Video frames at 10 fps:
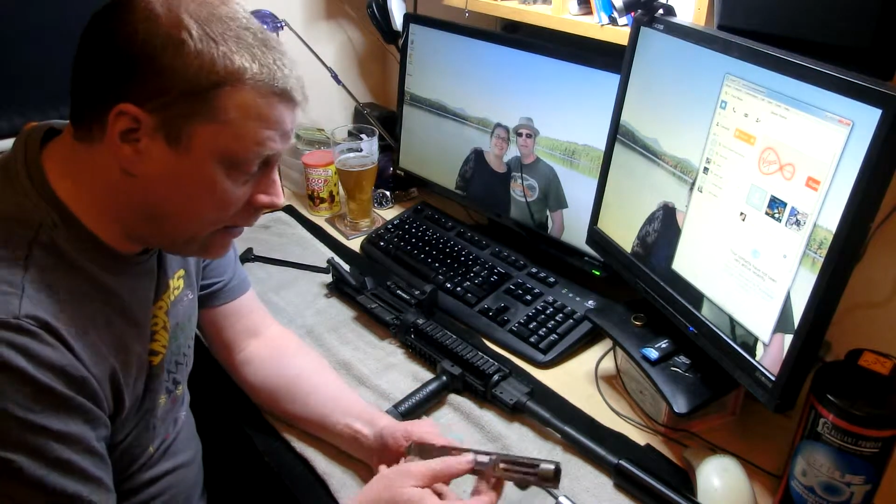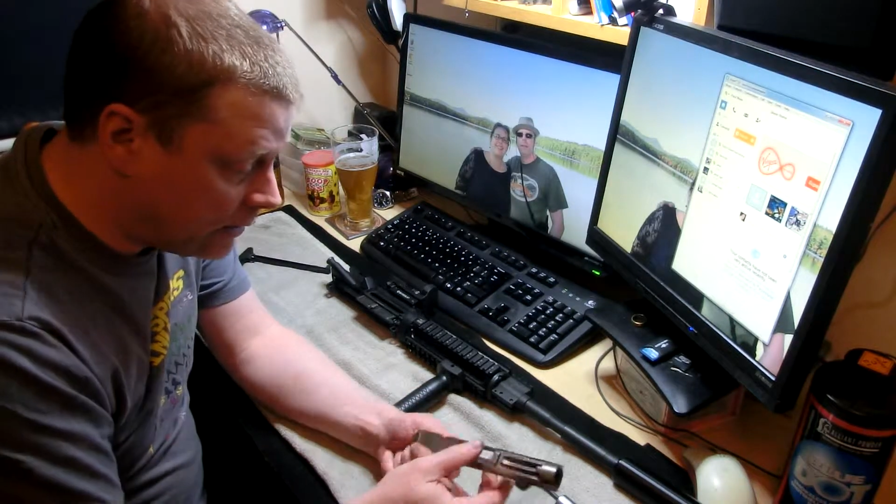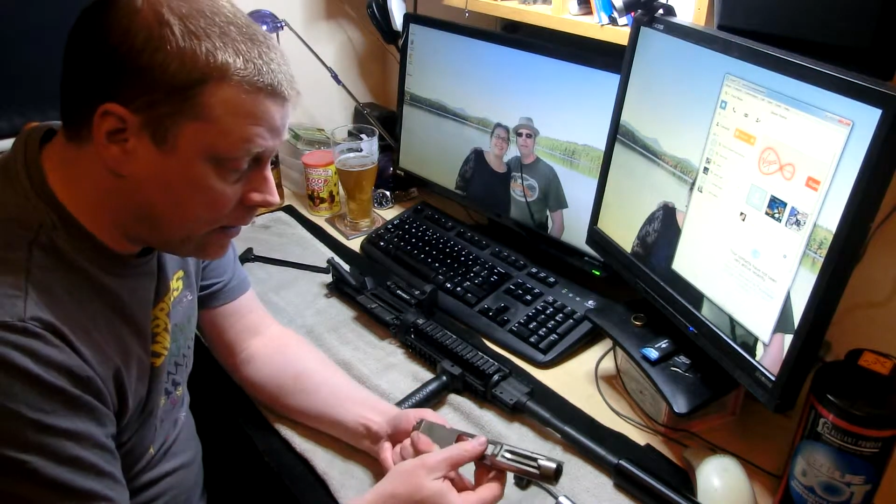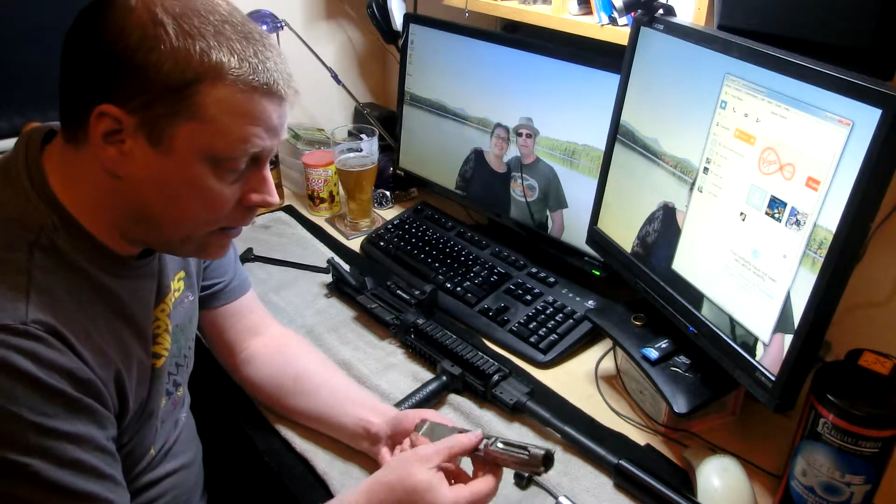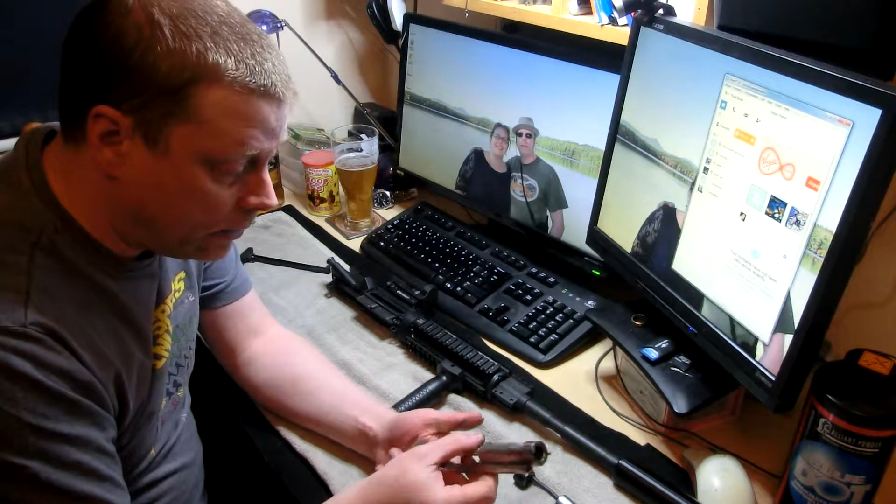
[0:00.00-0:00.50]

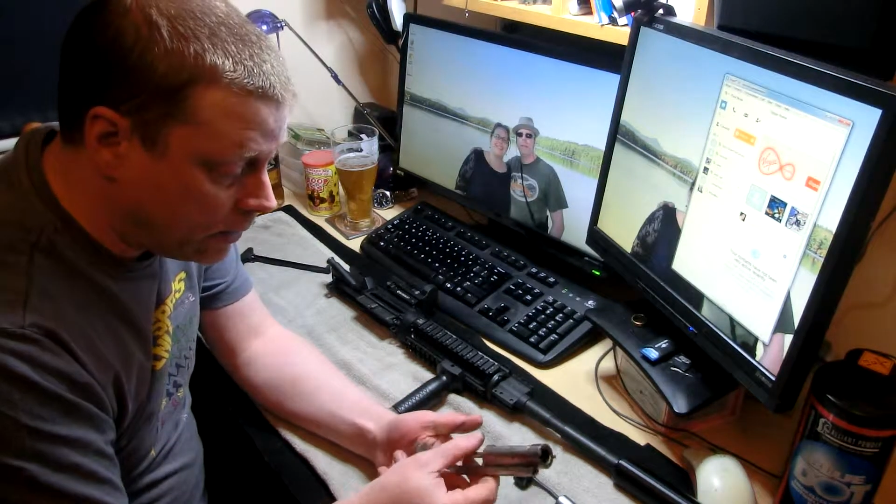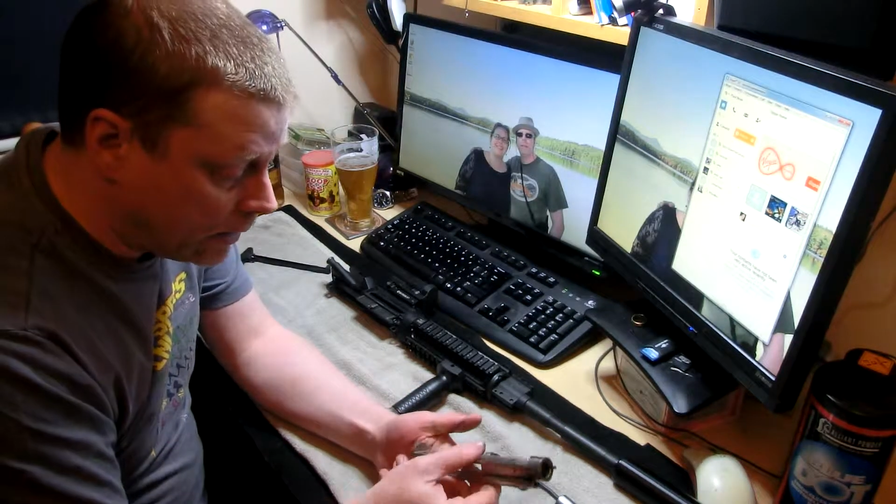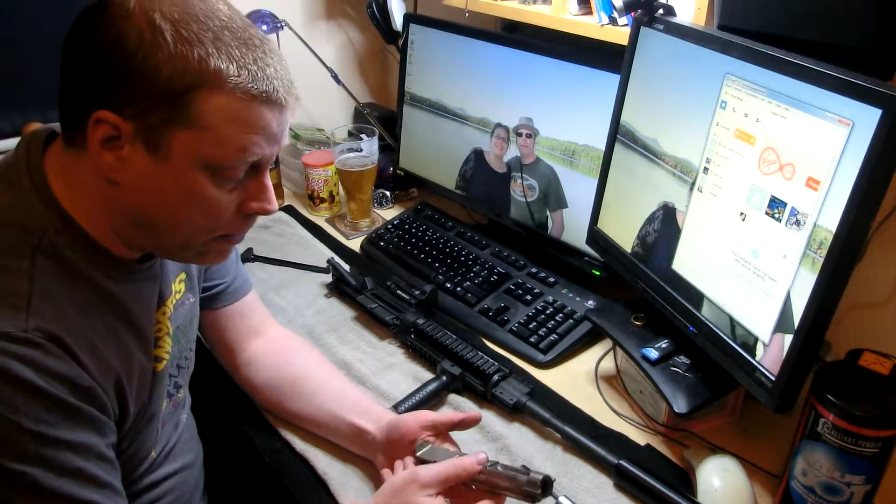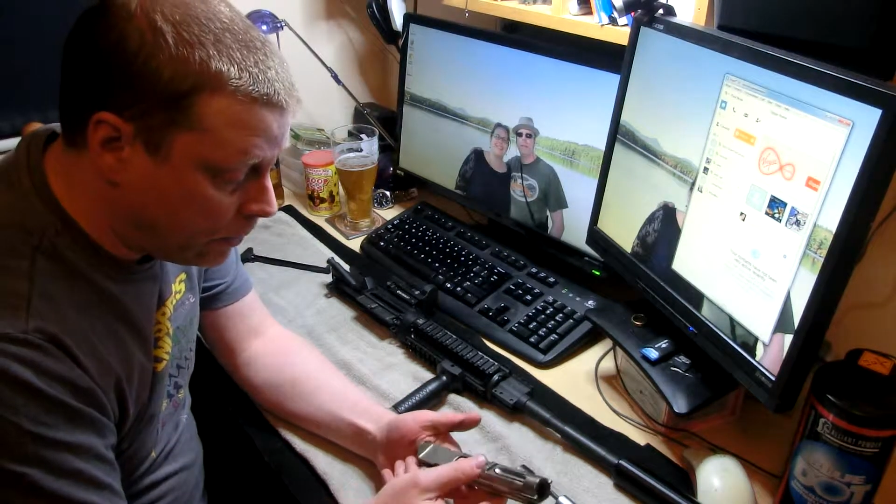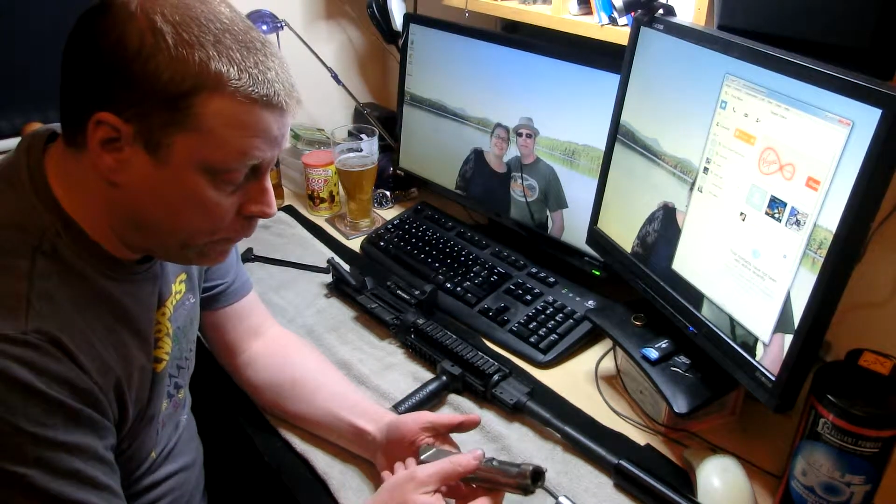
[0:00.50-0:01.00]
It's had
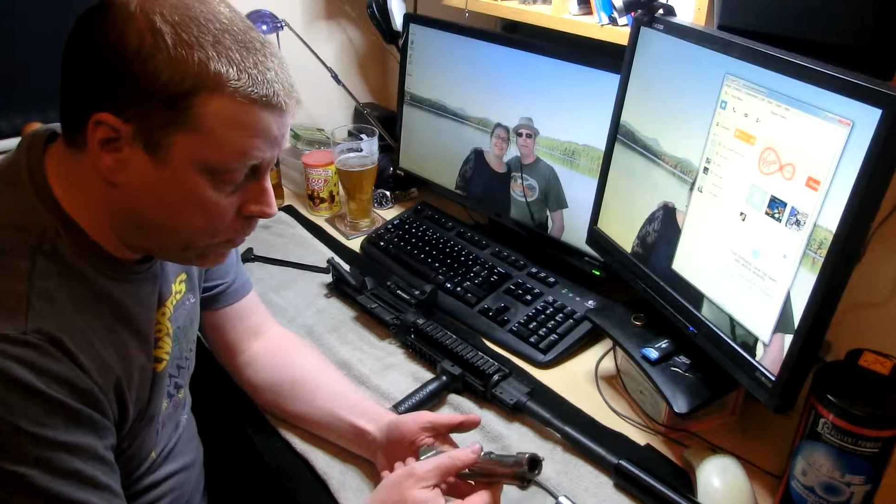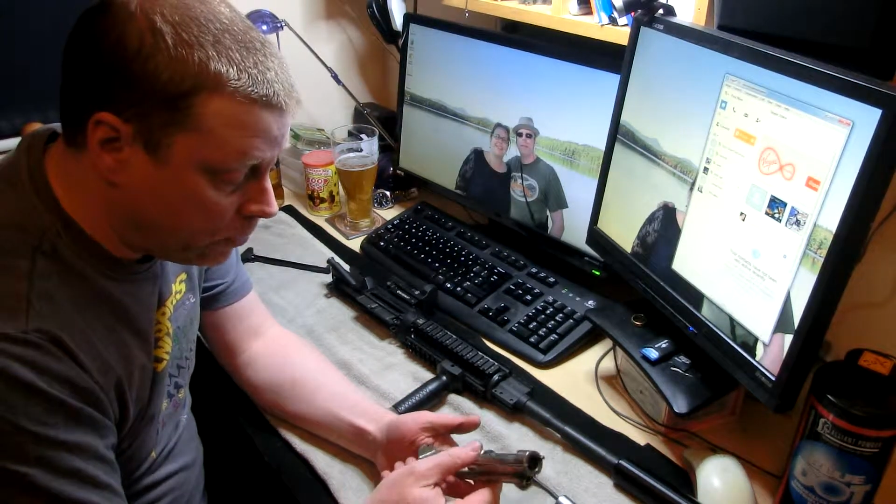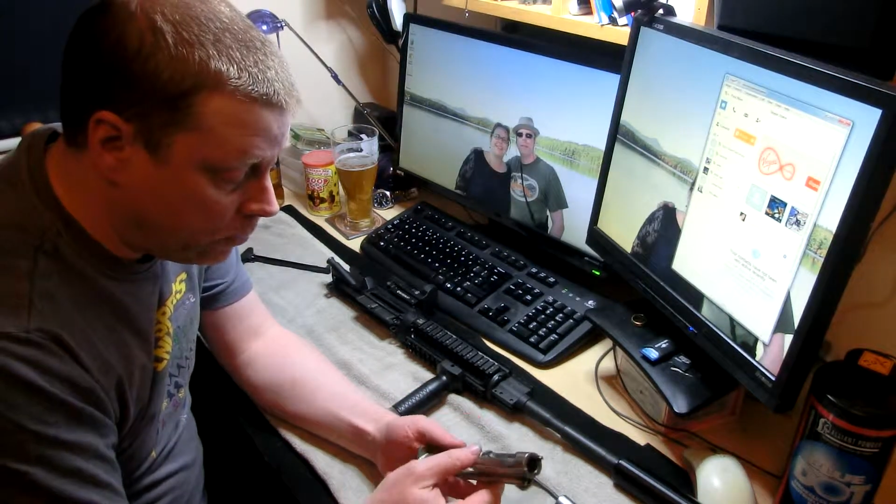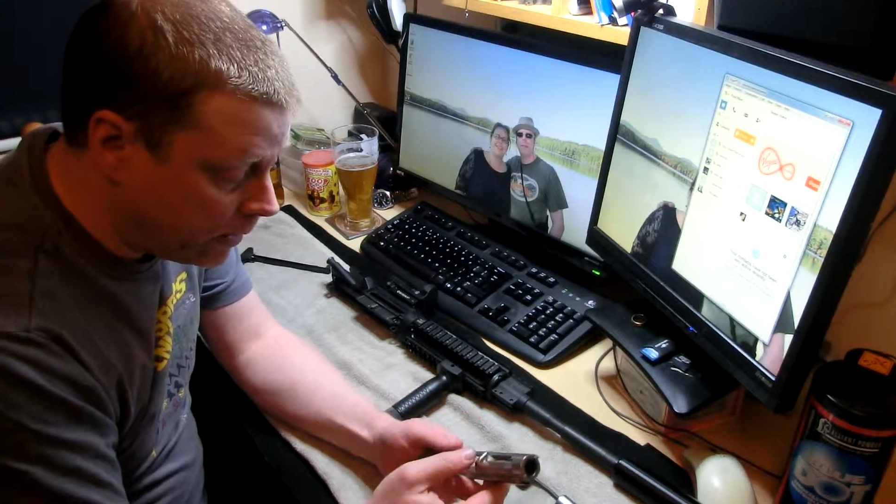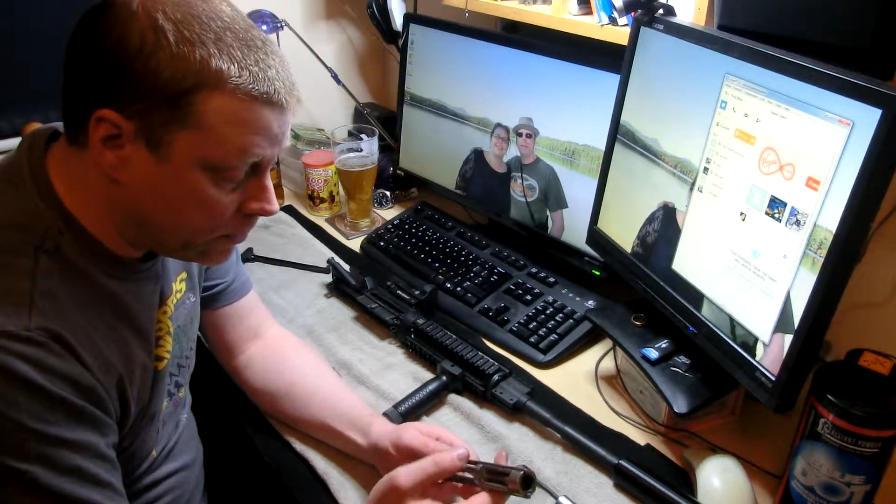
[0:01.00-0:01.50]
about
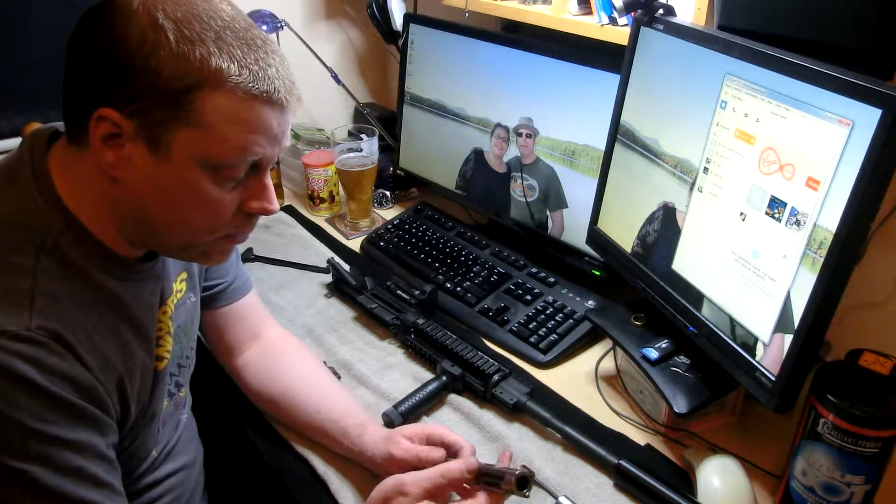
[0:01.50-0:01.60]
400 rounds